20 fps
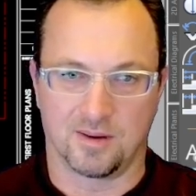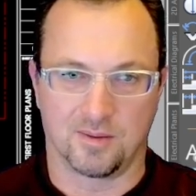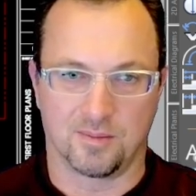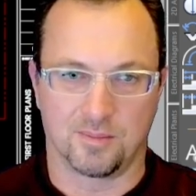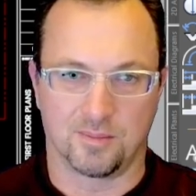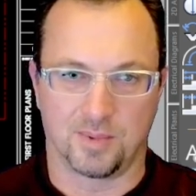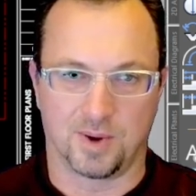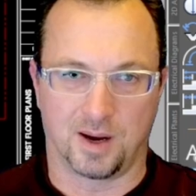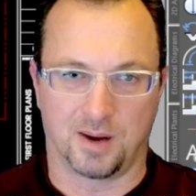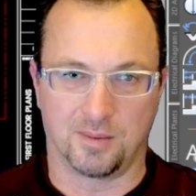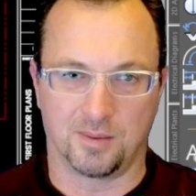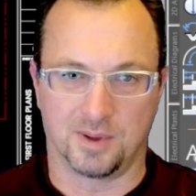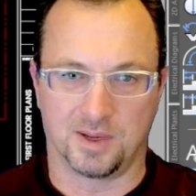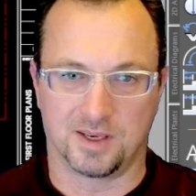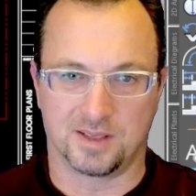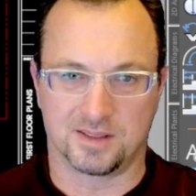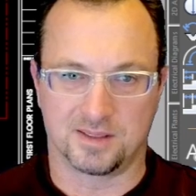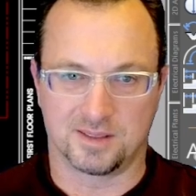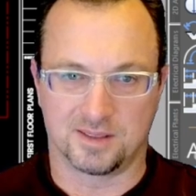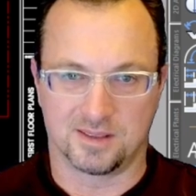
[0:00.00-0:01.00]

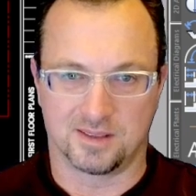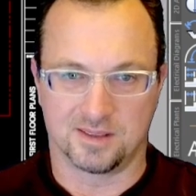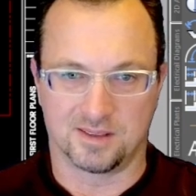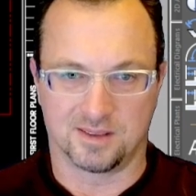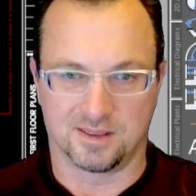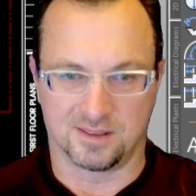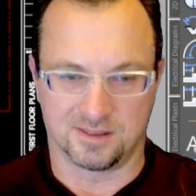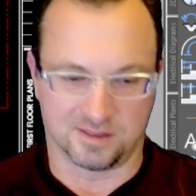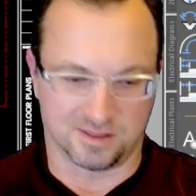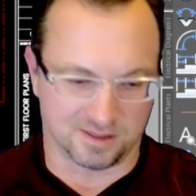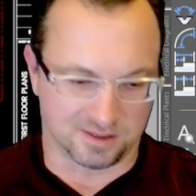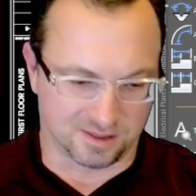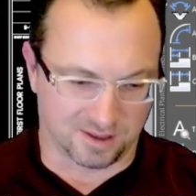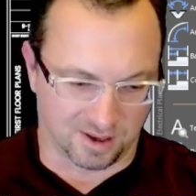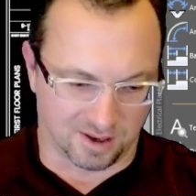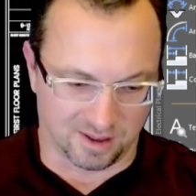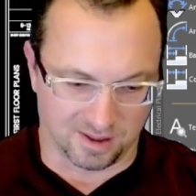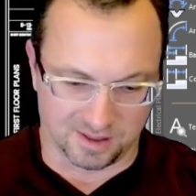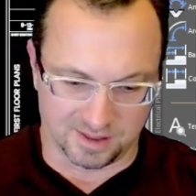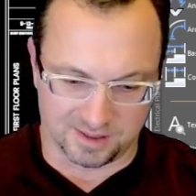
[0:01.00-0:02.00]
Publish, let's just
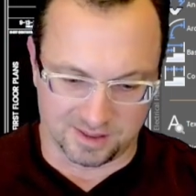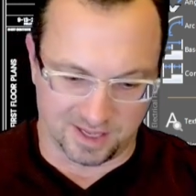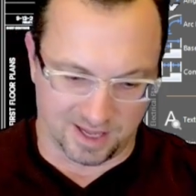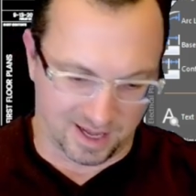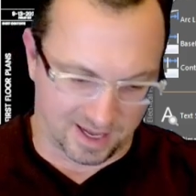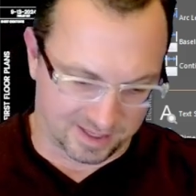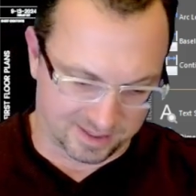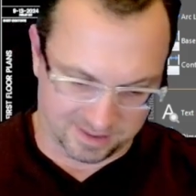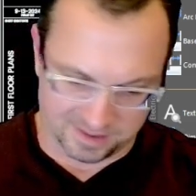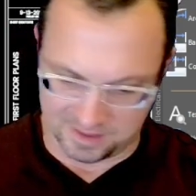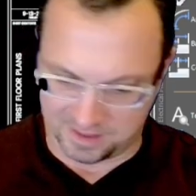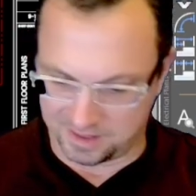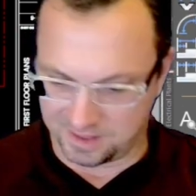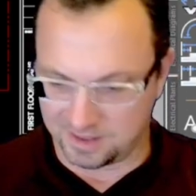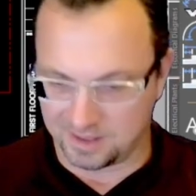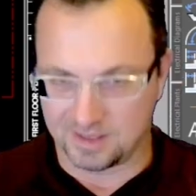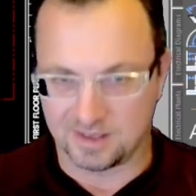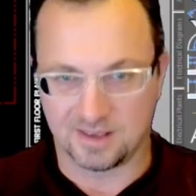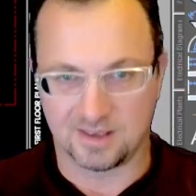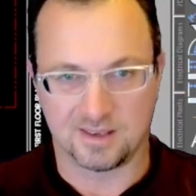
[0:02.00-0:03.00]
call it test.
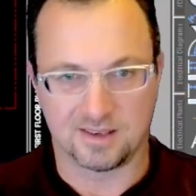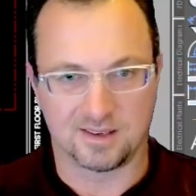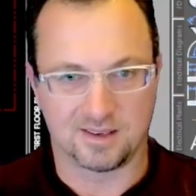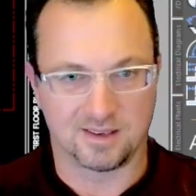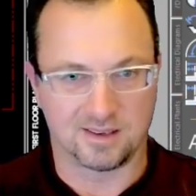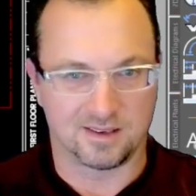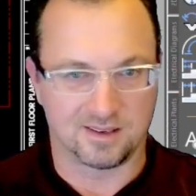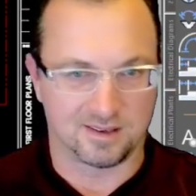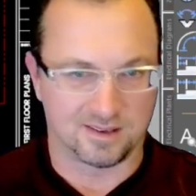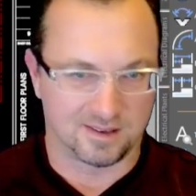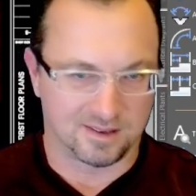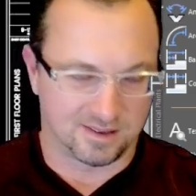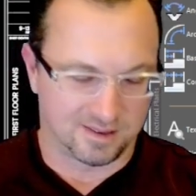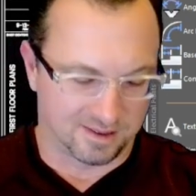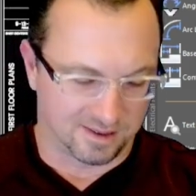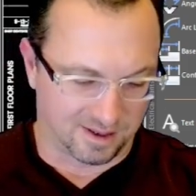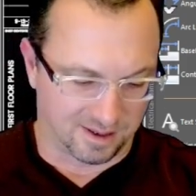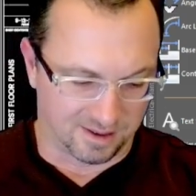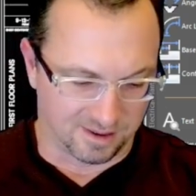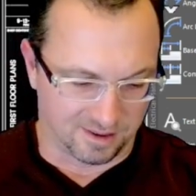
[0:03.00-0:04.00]

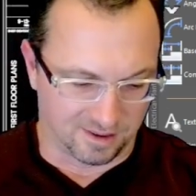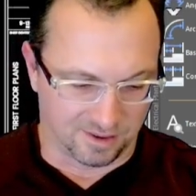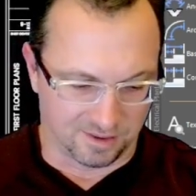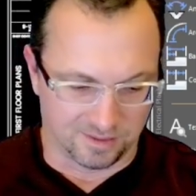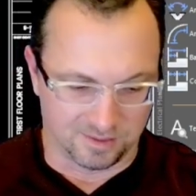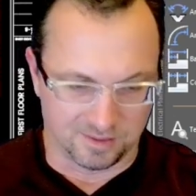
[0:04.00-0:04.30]
I don't know,